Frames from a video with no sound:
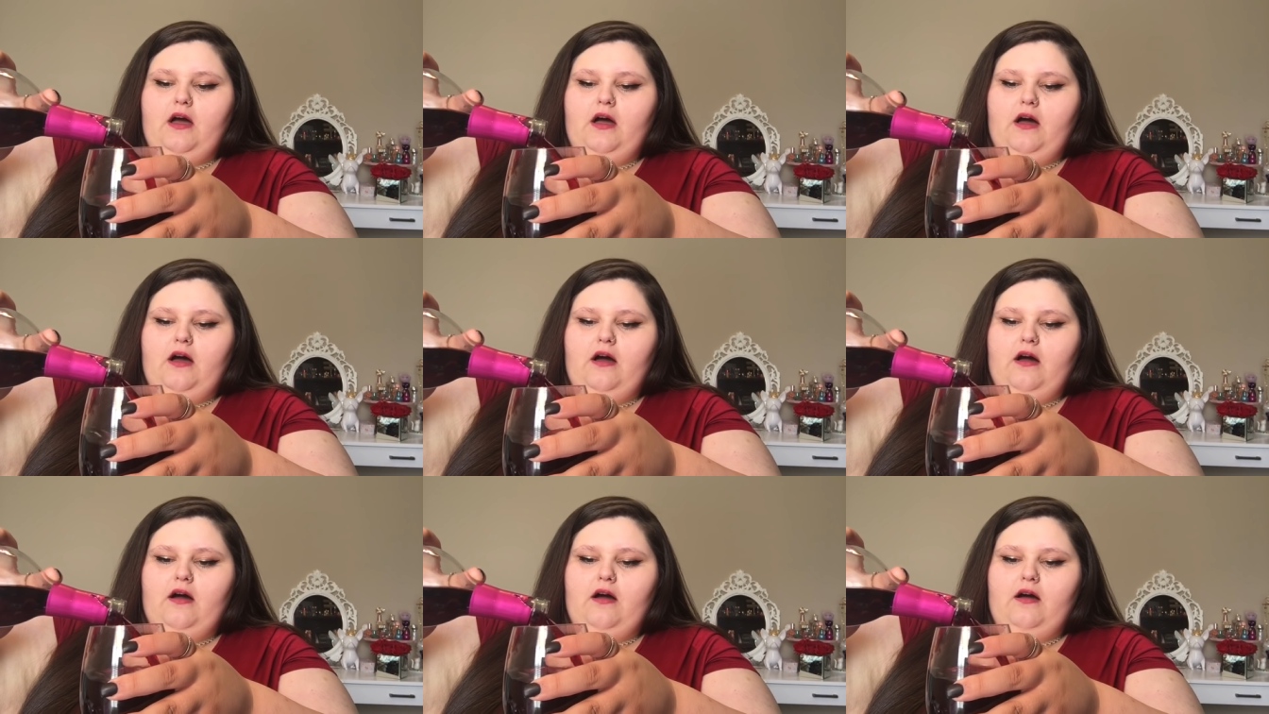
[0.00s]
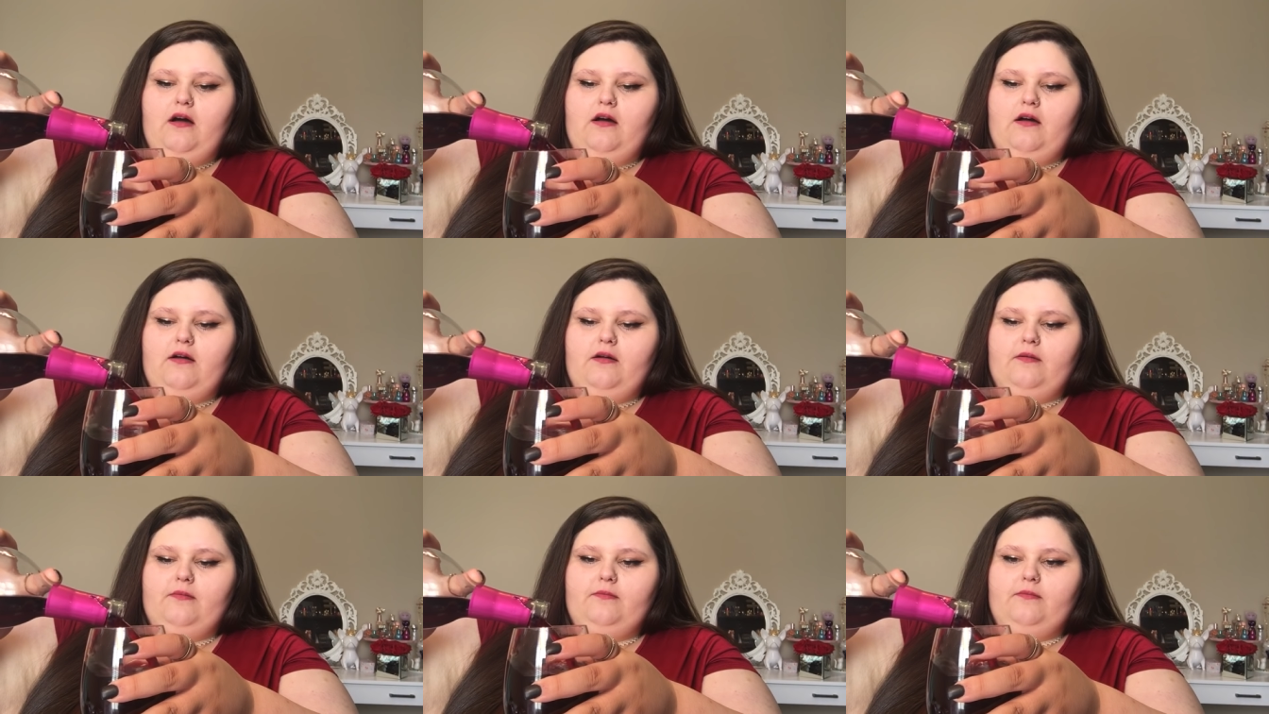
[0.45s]

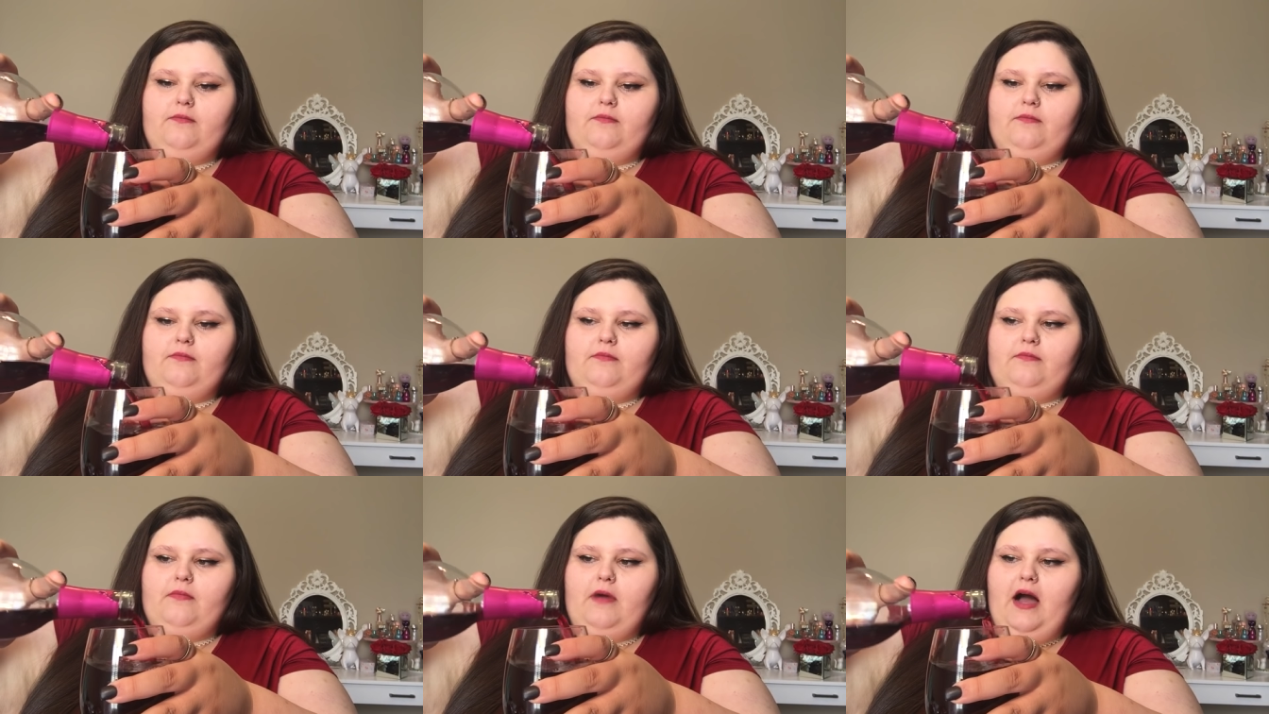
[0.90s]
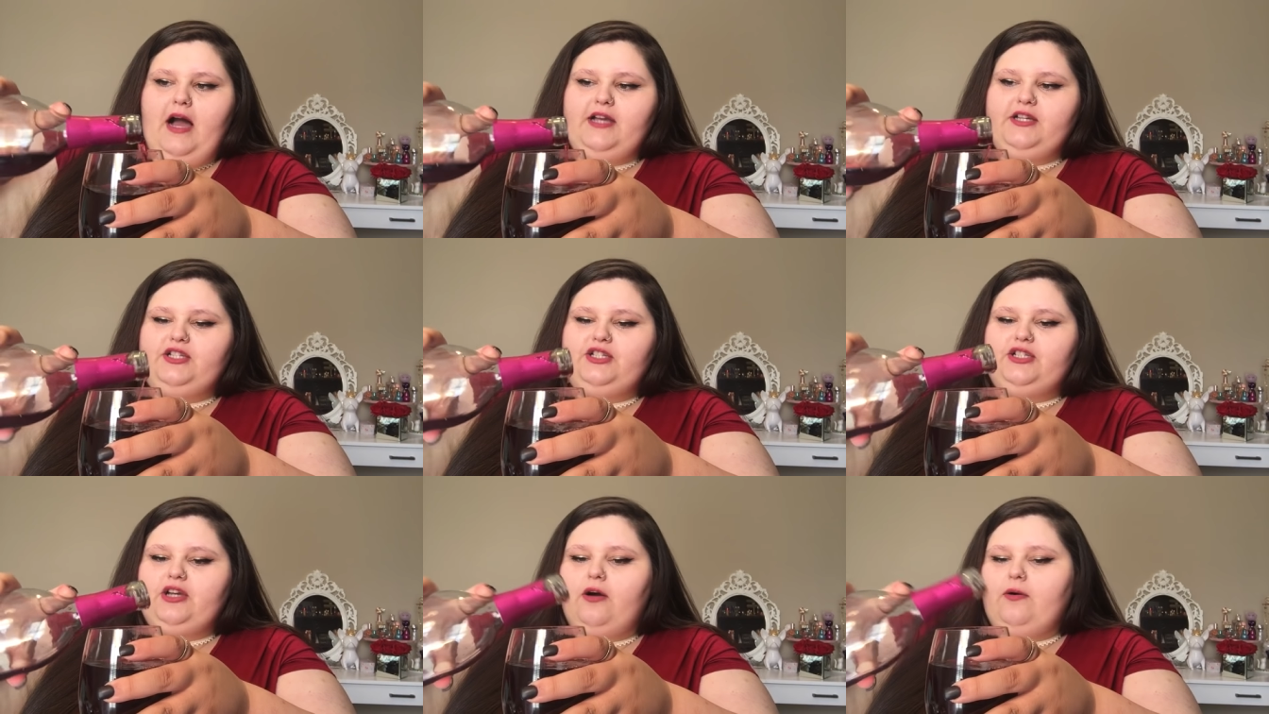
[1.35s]
Um, I
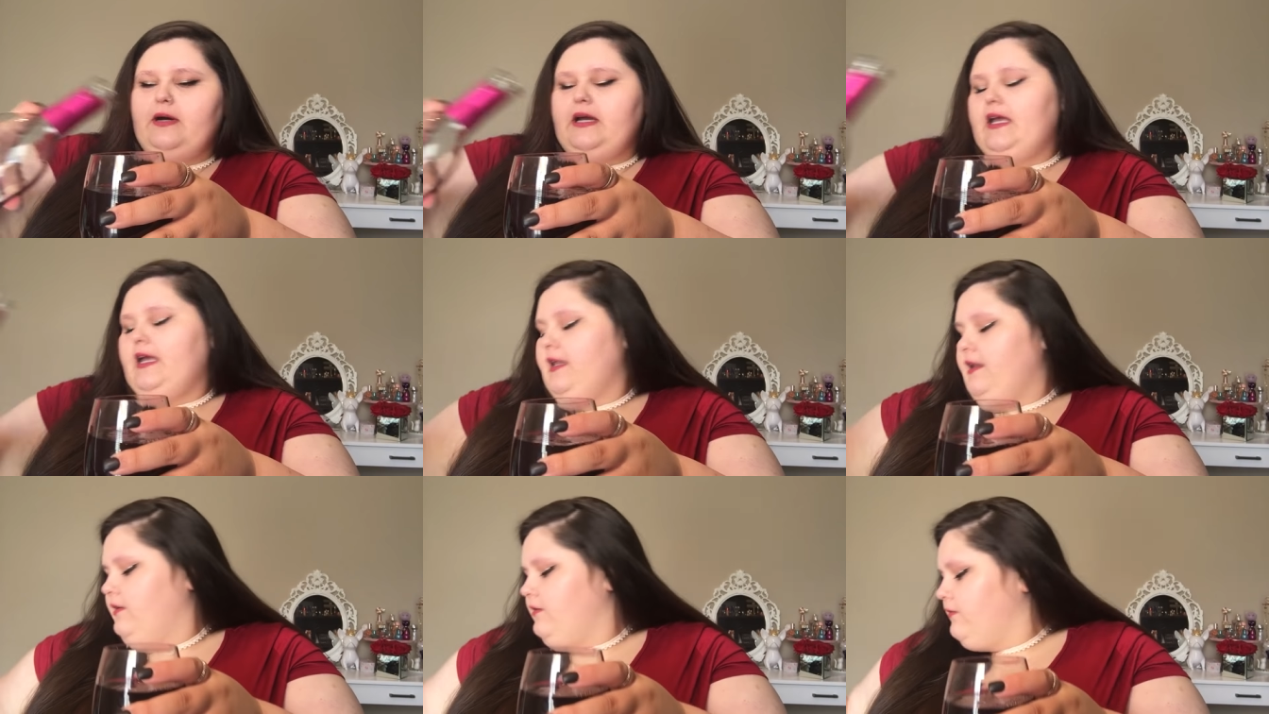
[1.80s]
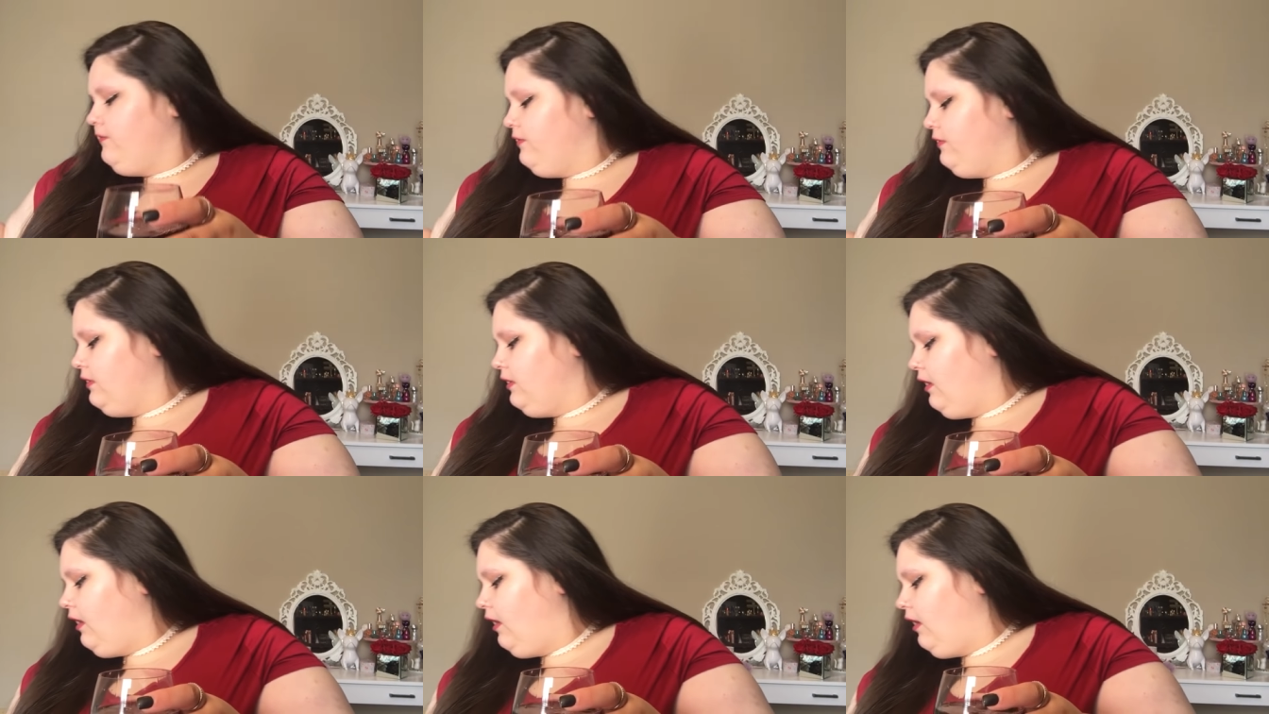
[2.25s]
show it in a
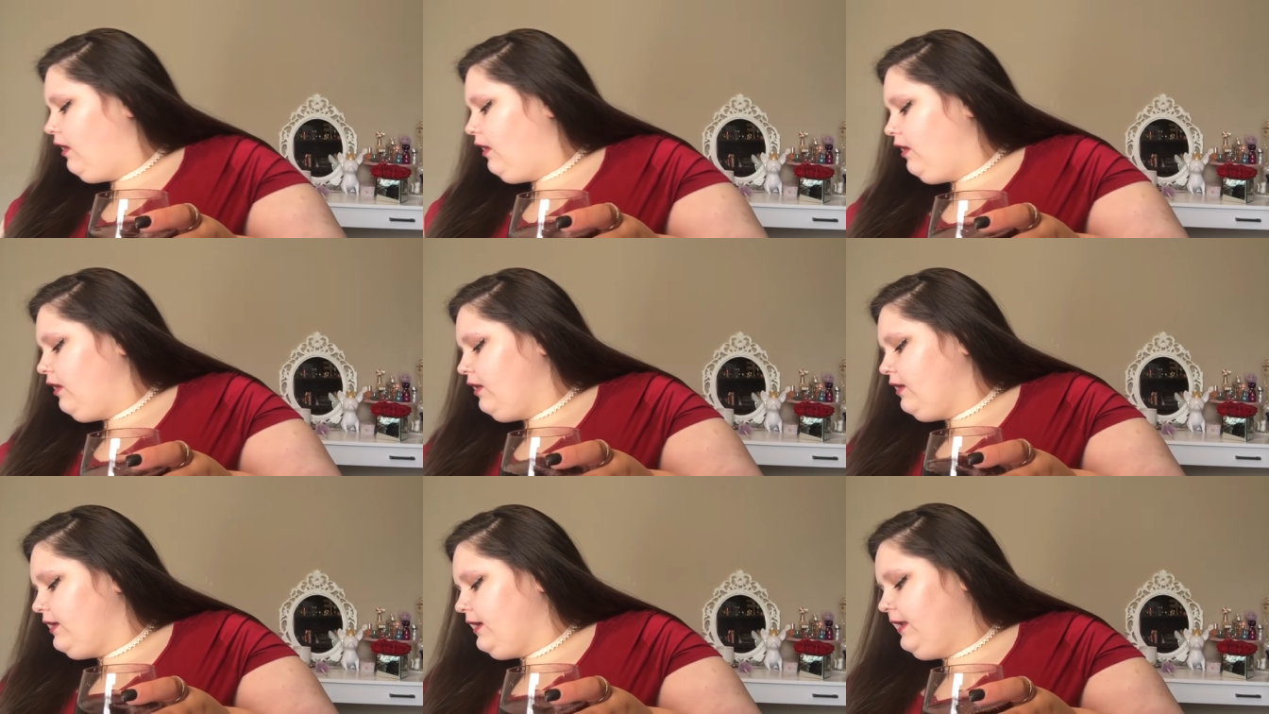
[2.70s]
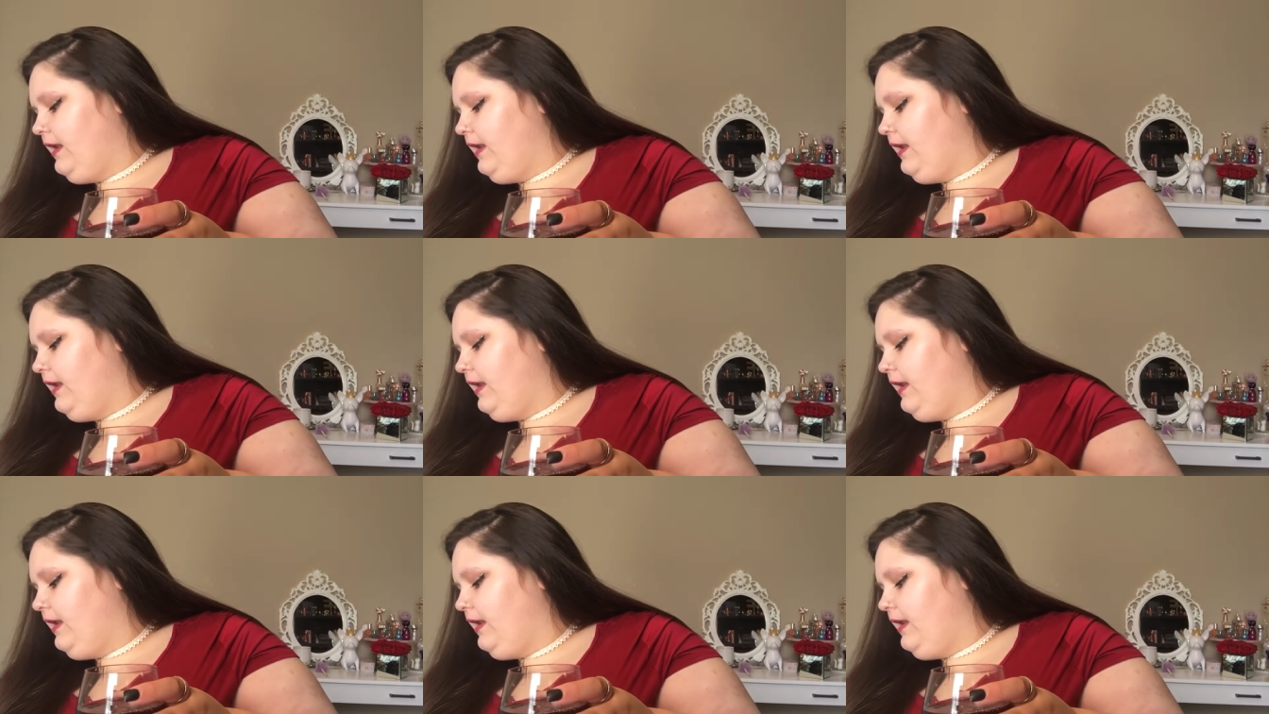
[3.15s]
vlog.